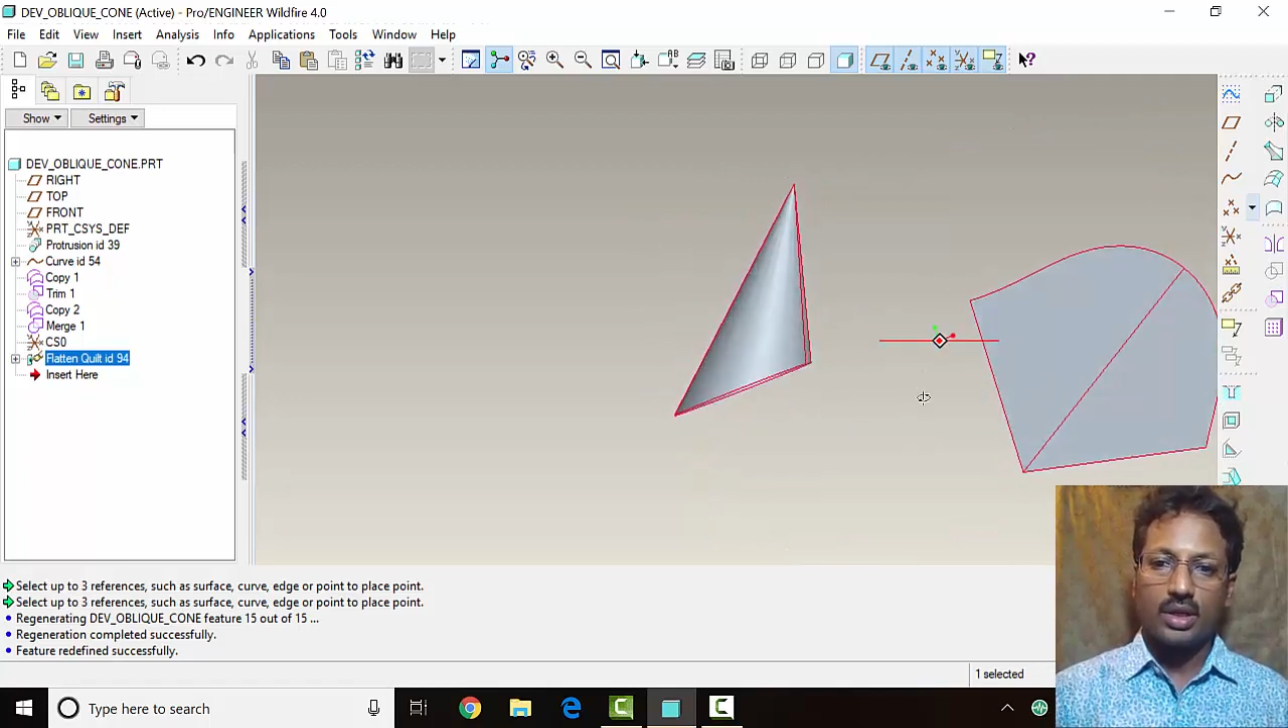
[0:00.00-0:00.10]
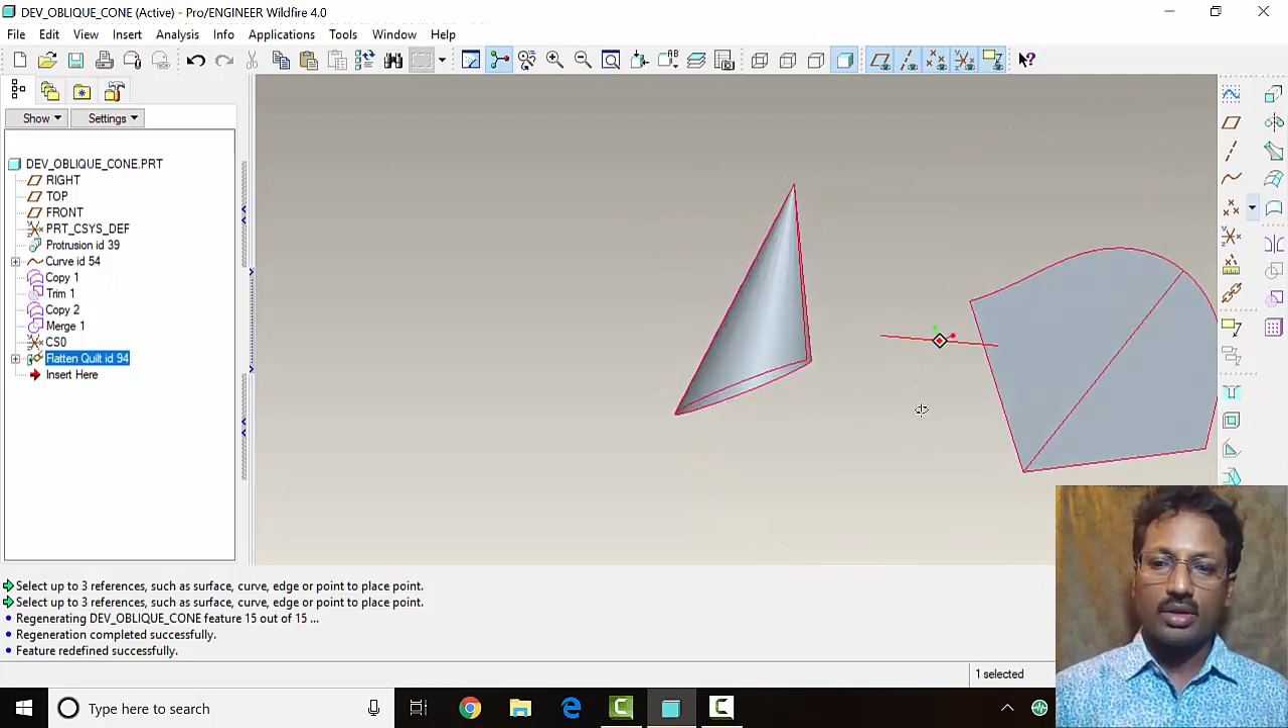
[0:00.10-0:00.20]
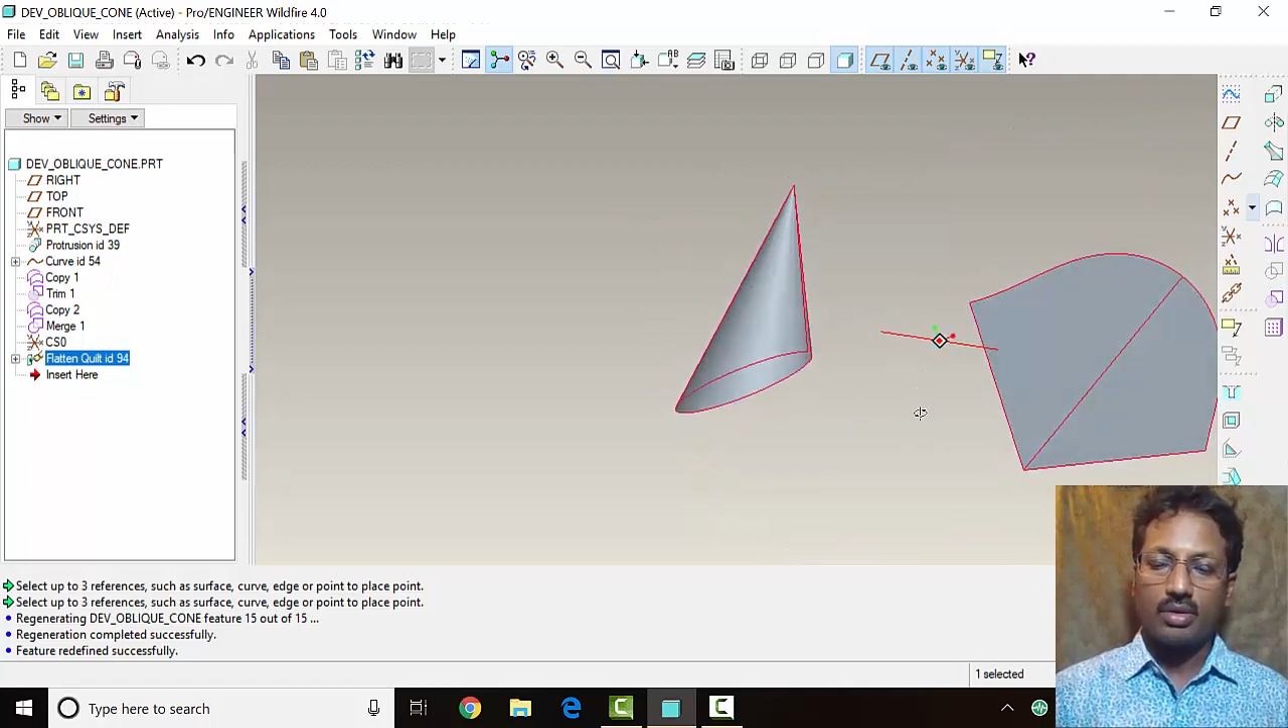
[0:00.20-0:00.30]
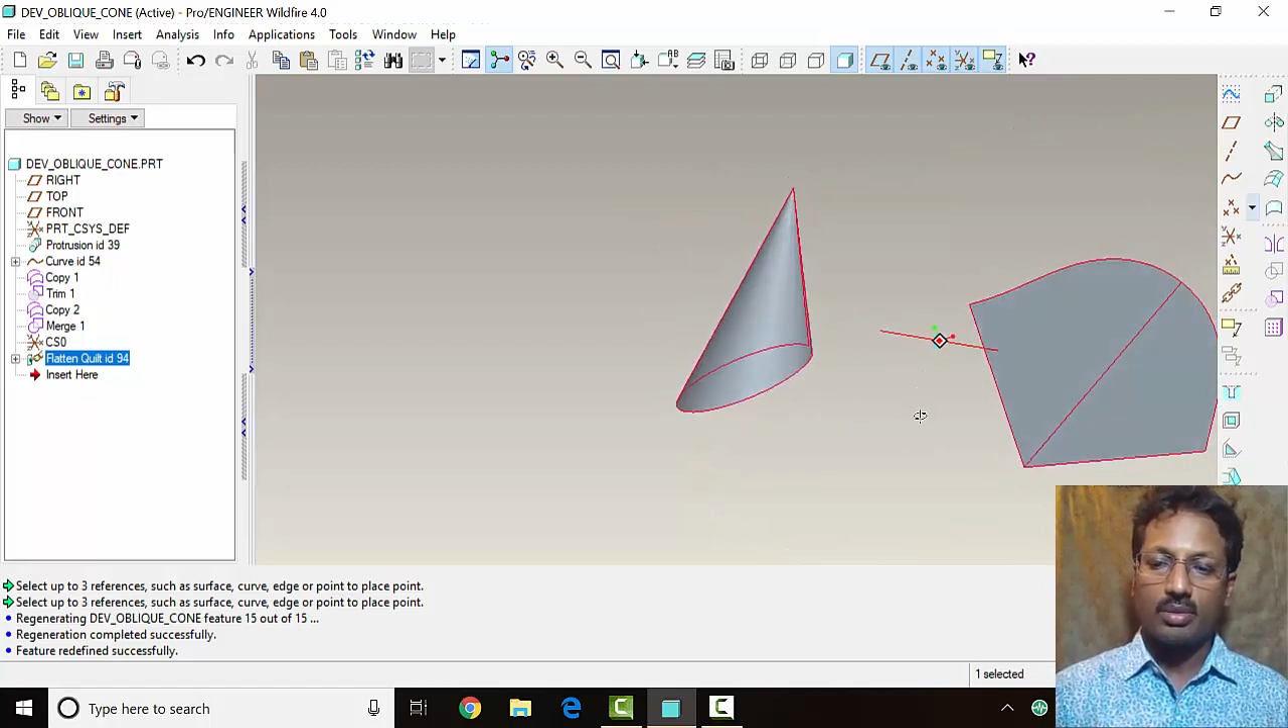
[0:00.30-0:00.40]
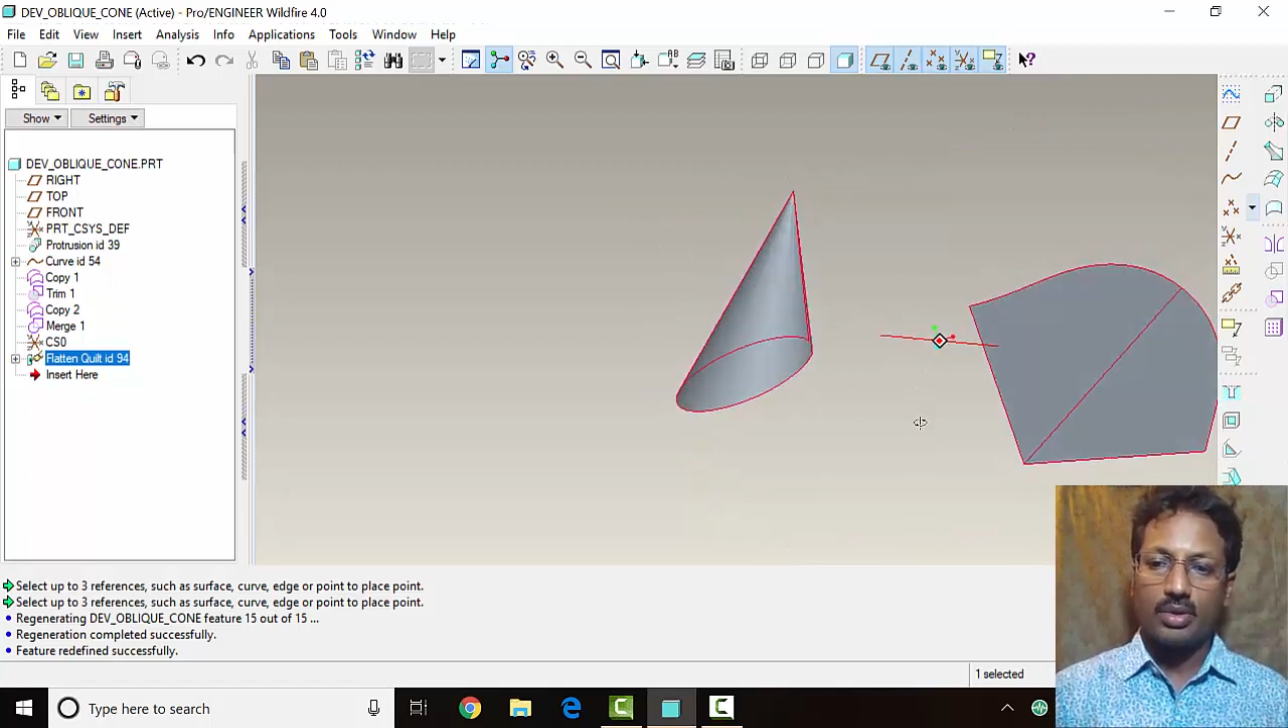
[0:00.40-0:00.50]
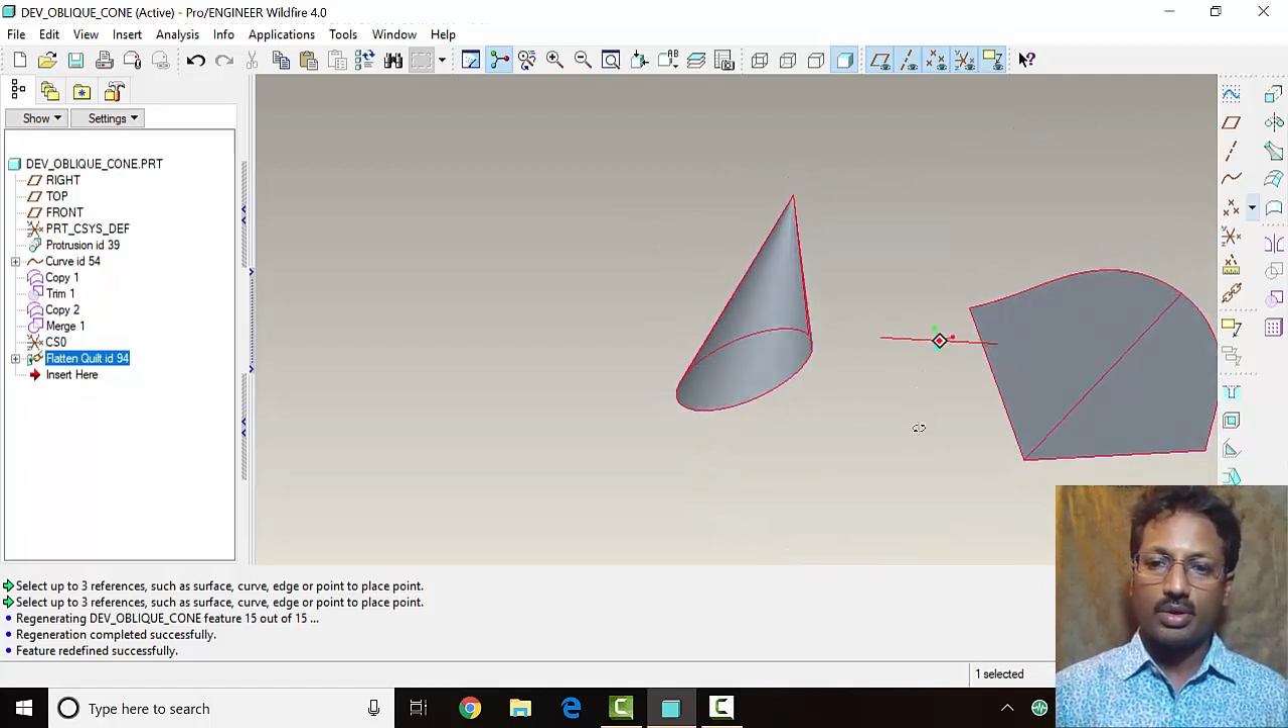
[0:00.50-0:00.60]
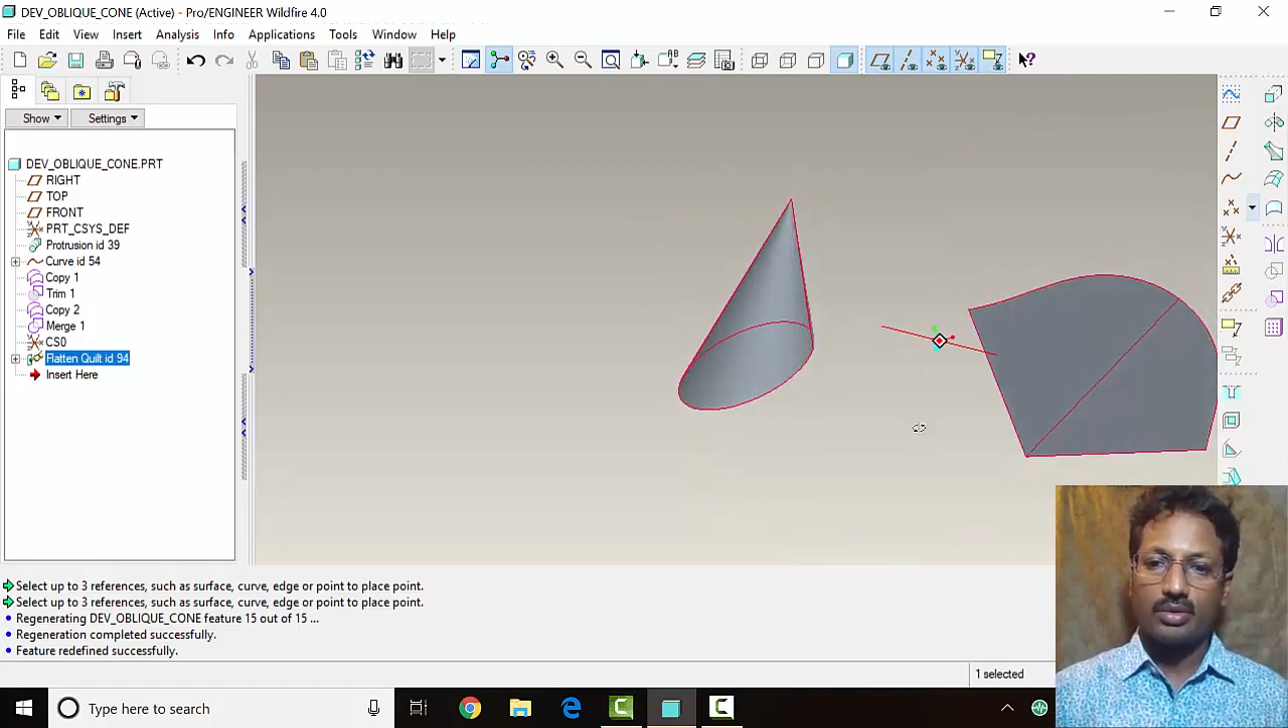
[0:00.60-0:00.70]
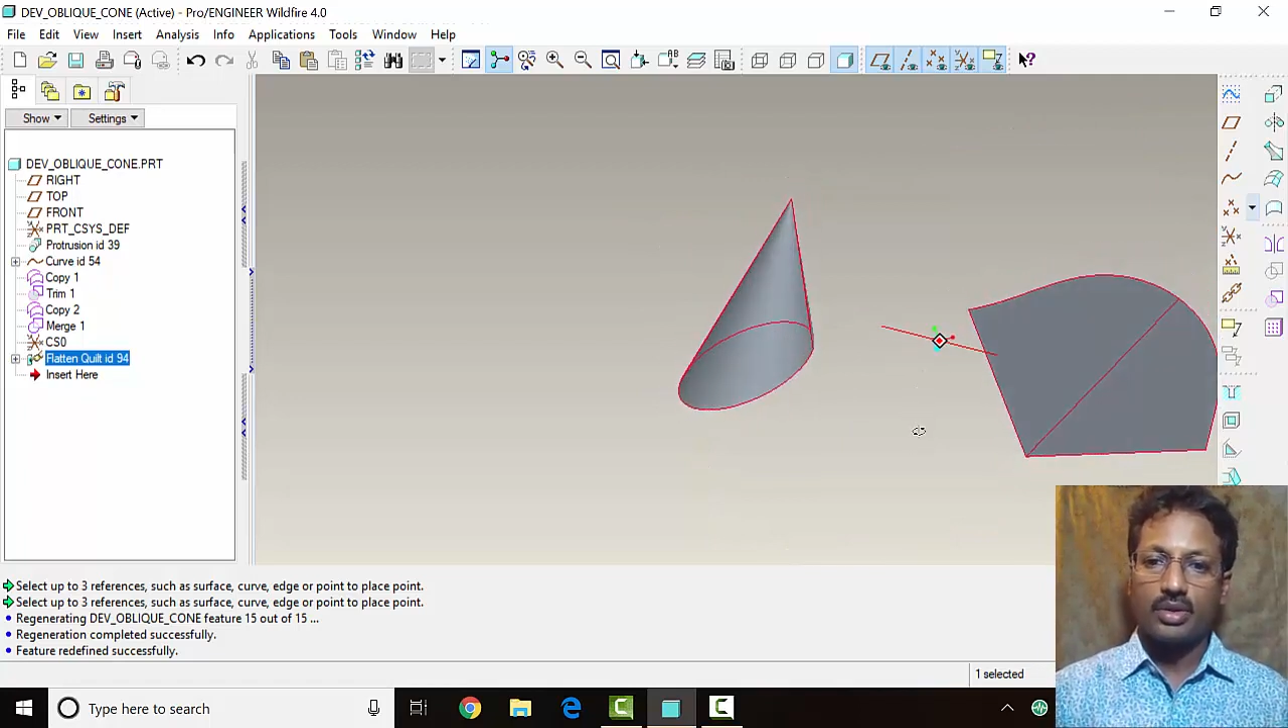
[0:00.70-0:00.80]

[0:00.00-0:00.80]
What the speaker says: development